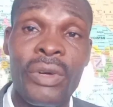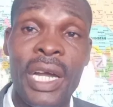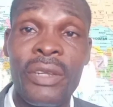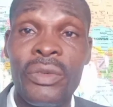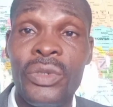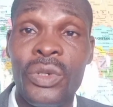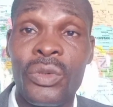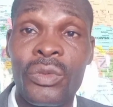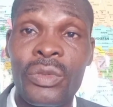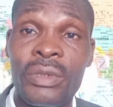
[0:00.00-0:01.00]
I don't
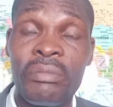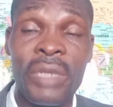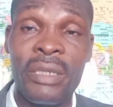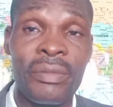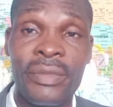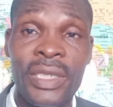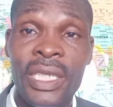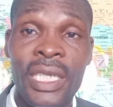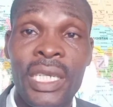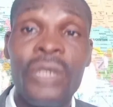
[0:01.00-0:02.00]
know.
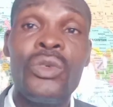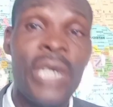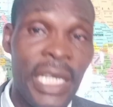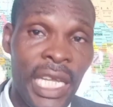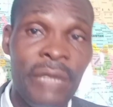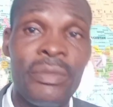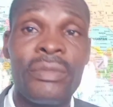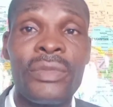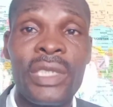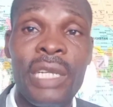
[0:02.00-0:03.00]
You can hear him.
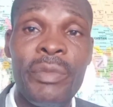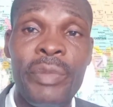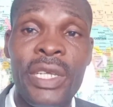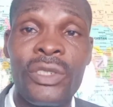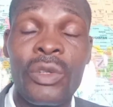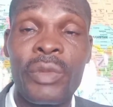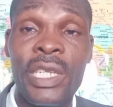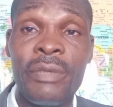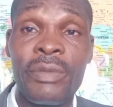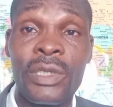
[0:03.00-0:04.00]
Let me play some
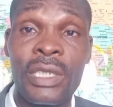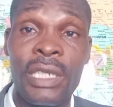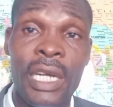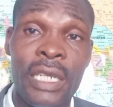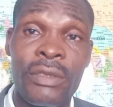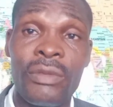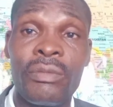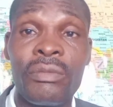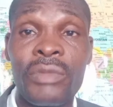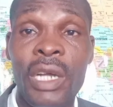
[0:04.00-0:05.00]
clips and
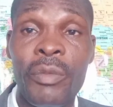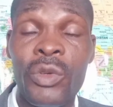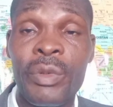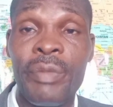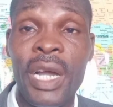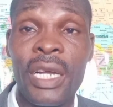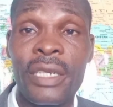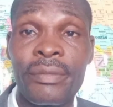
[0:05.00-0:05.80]
I'm gonna be back.